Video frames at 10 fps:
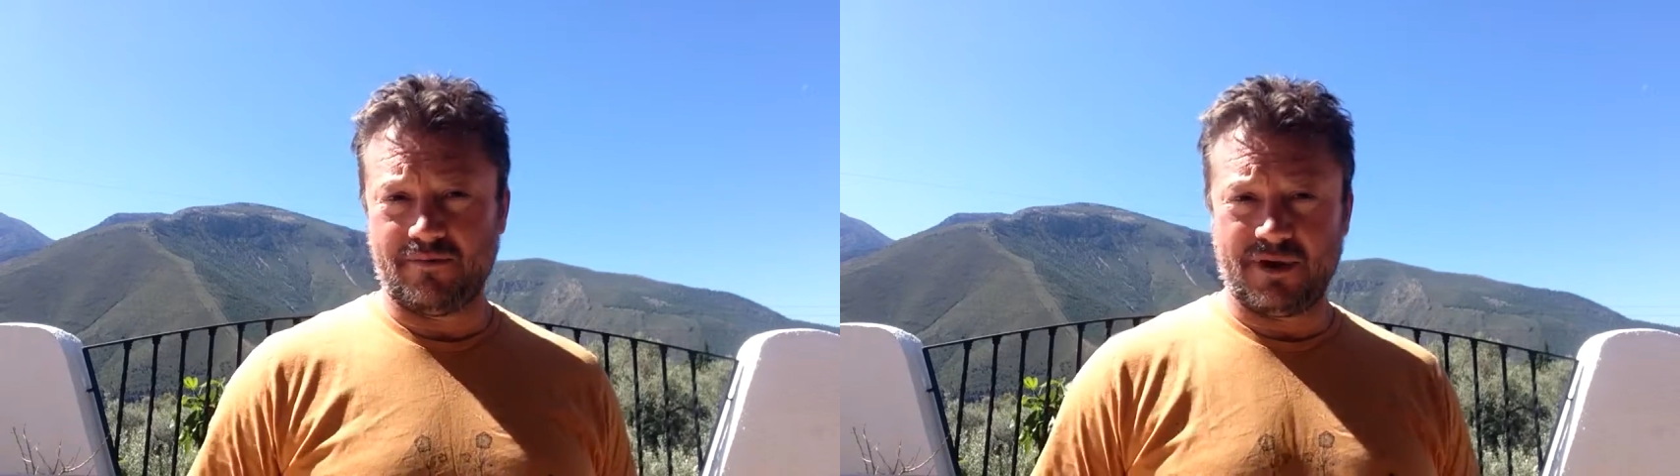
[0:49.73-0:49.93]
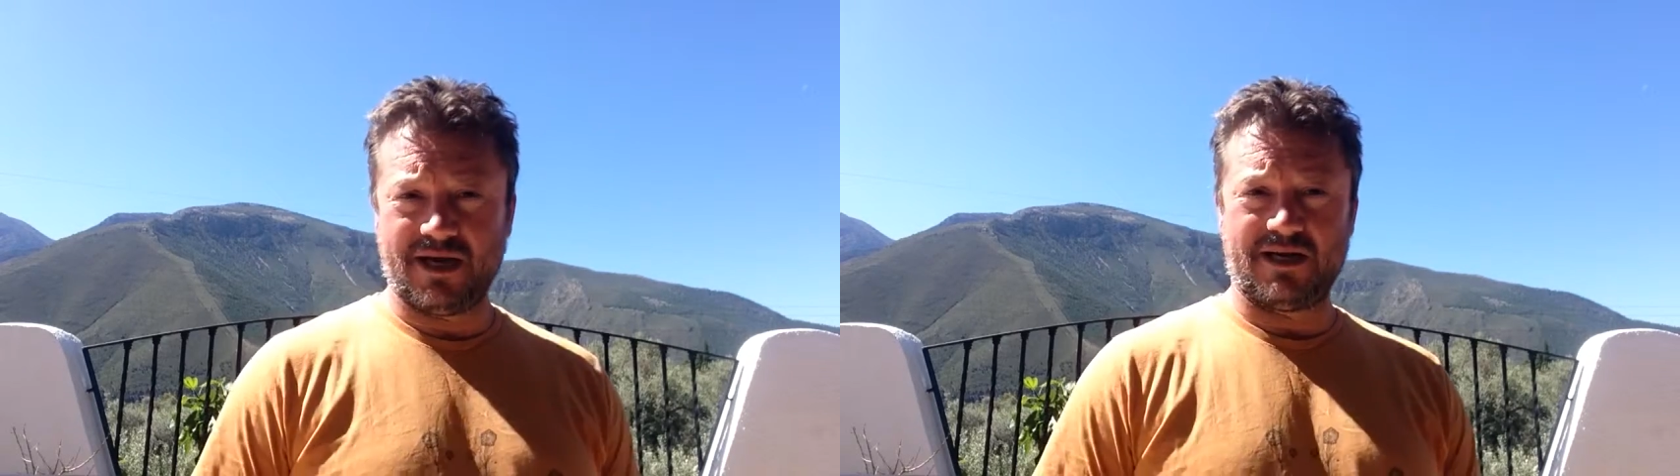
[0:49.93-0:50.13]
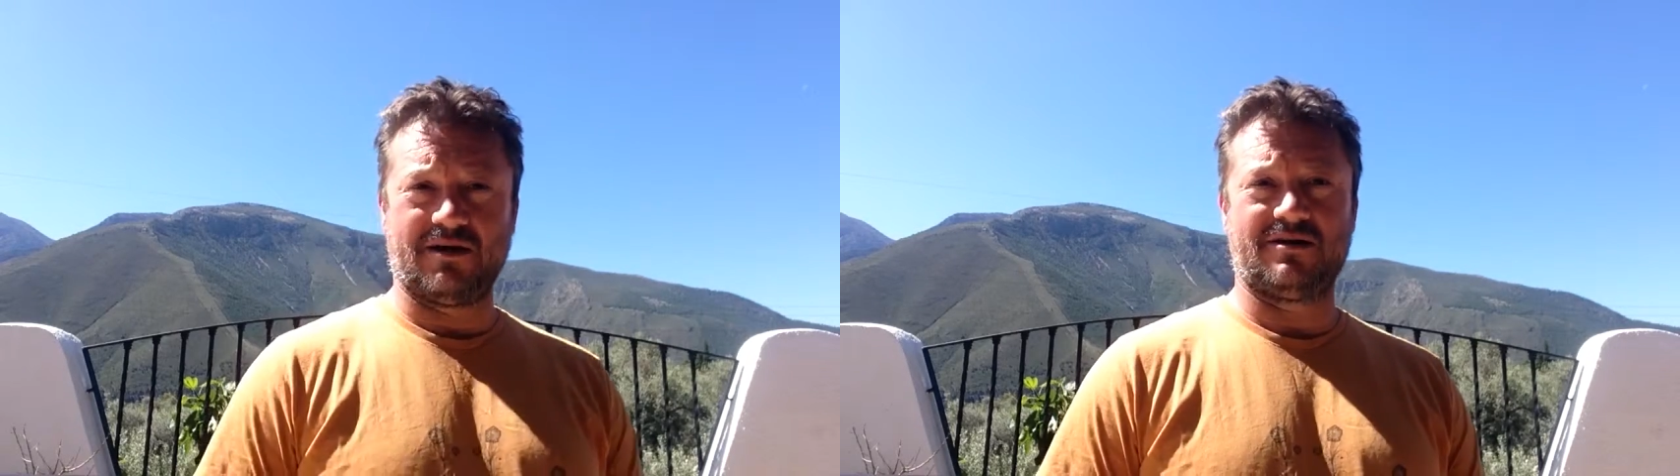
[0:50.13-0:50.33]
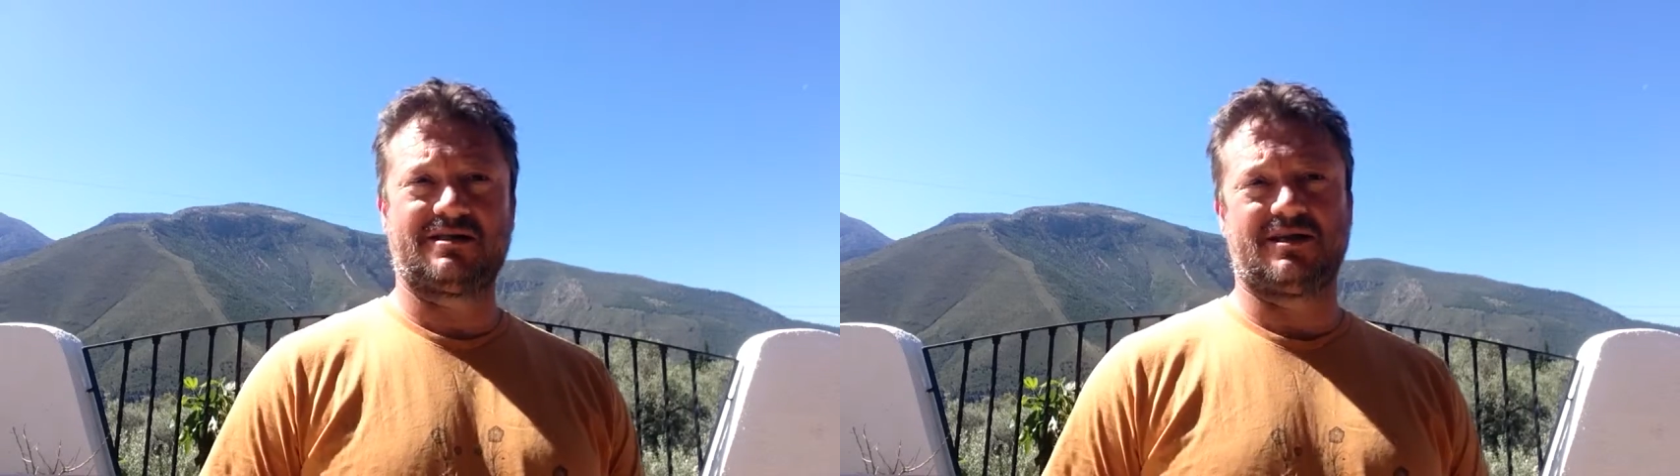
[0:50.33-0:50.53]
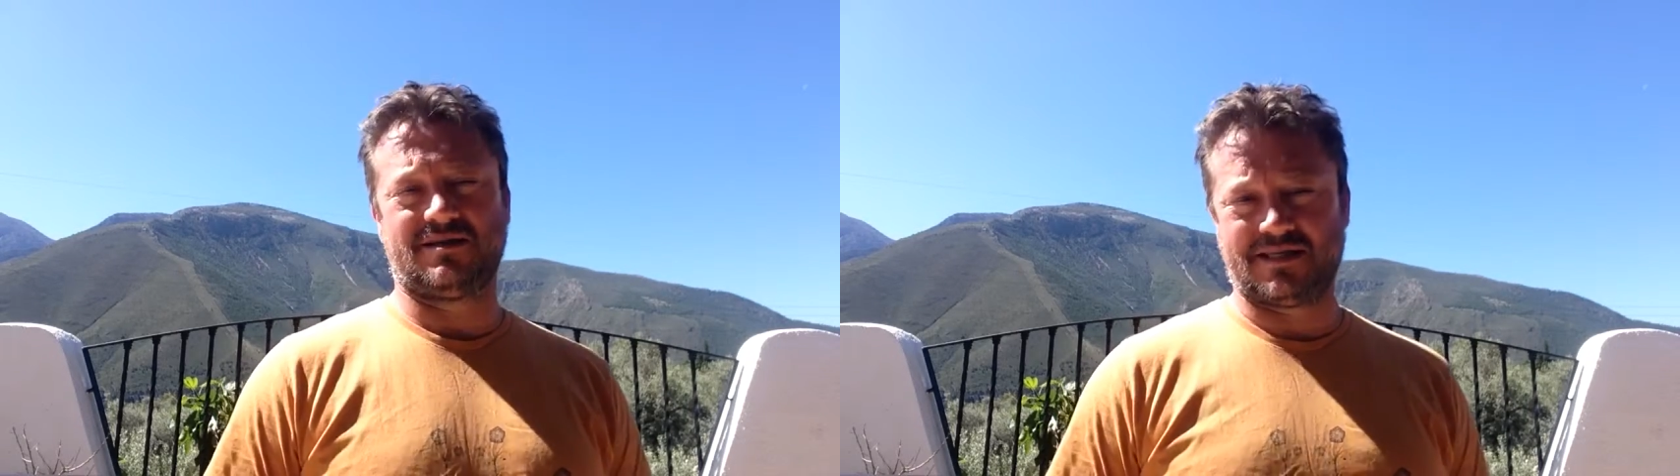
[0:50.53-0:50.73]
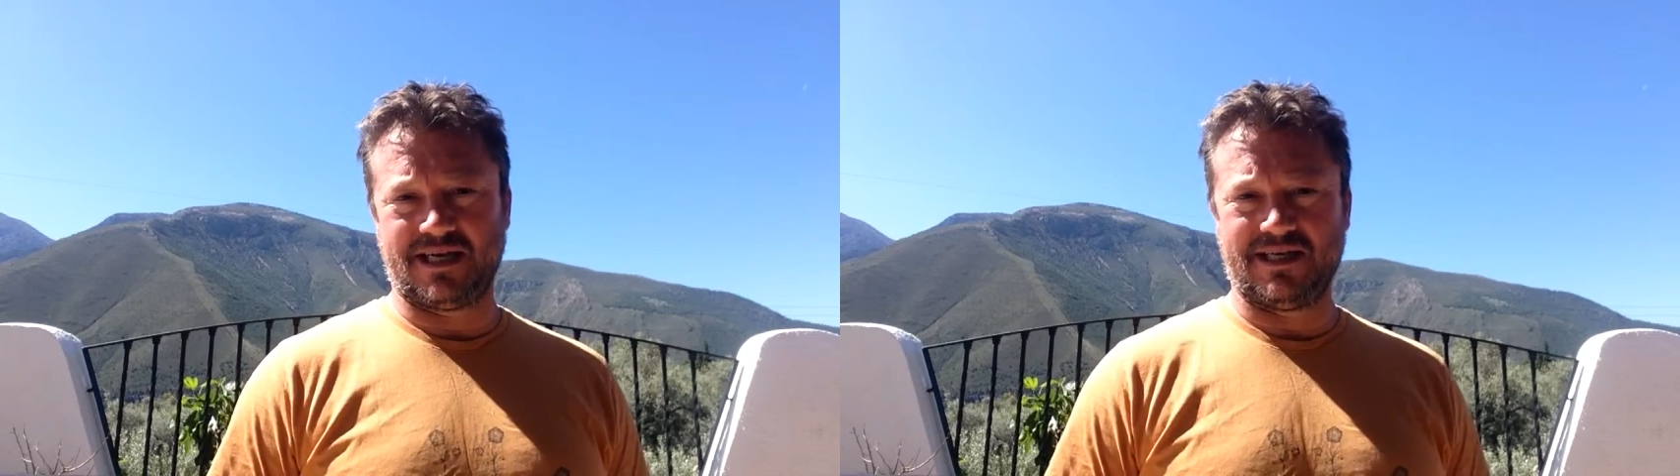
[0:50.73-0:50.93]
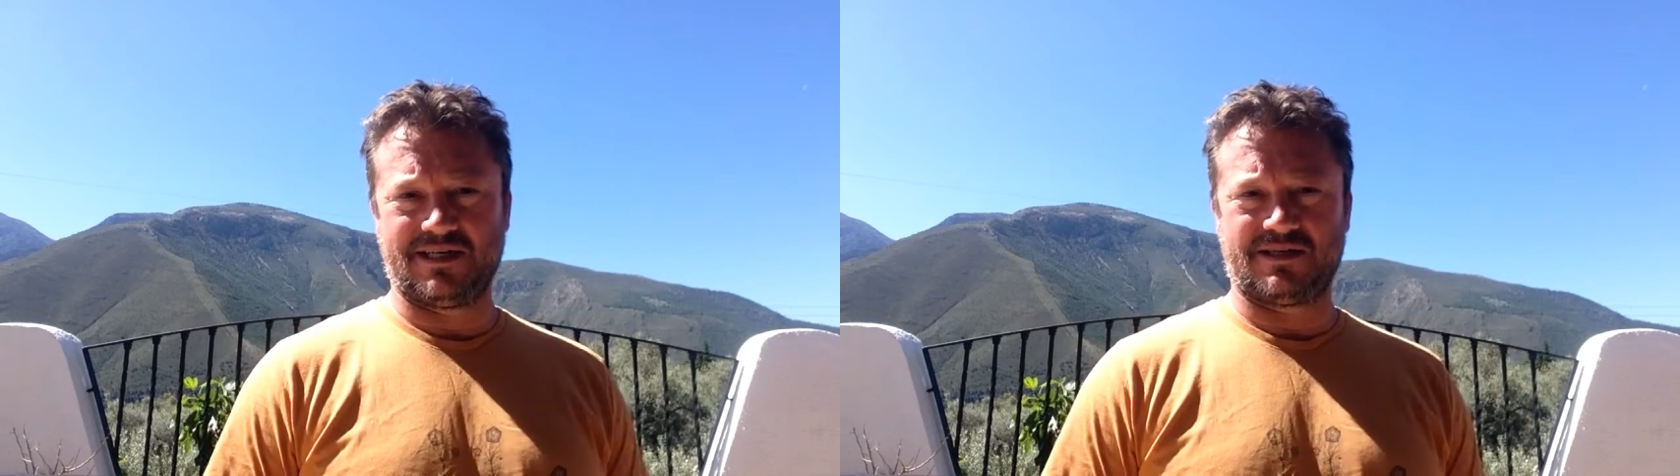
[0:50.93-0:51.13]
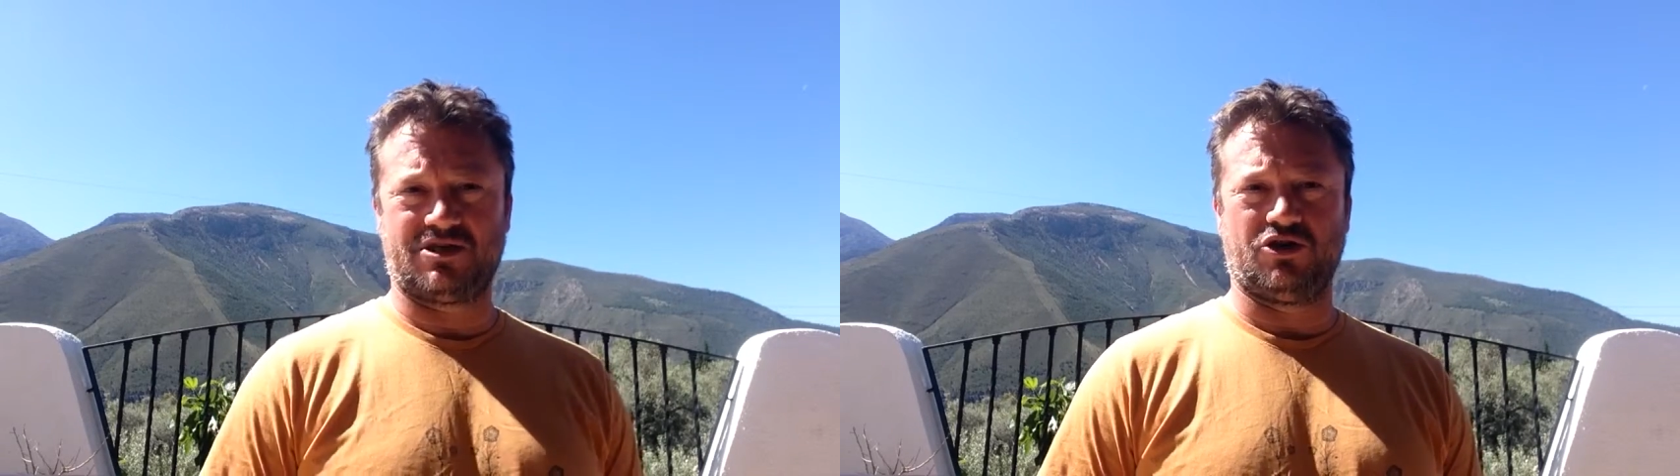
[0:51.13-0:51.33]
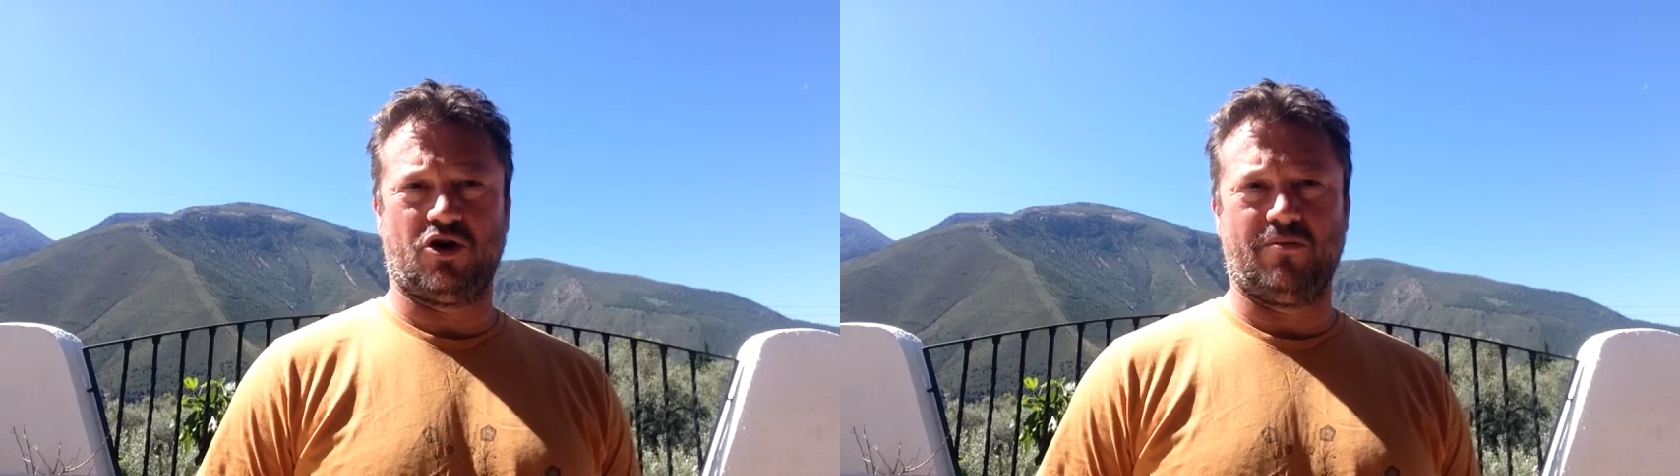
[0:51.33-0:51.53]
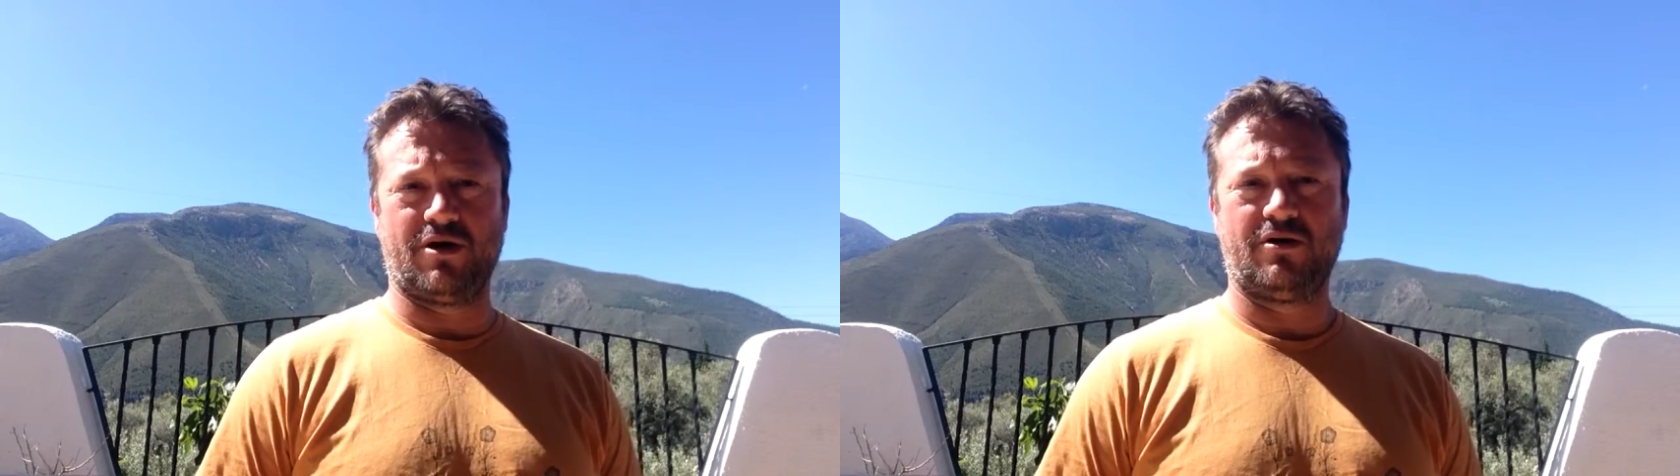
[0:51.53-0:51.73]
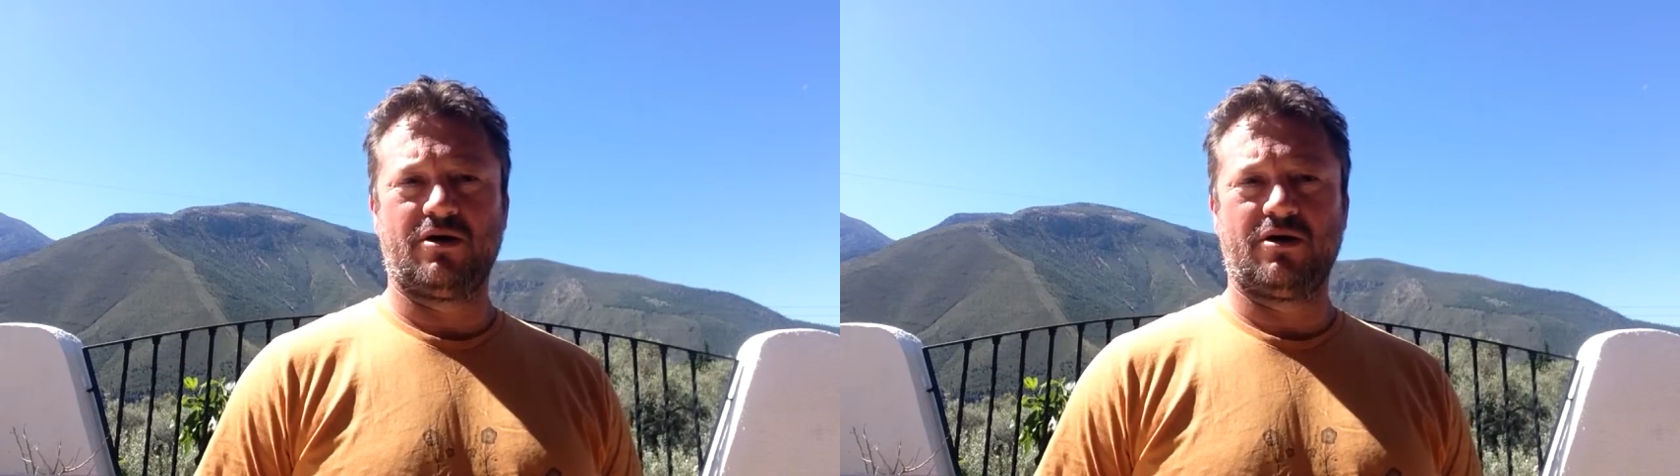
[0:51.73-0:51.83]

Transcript: meaningless and tedious job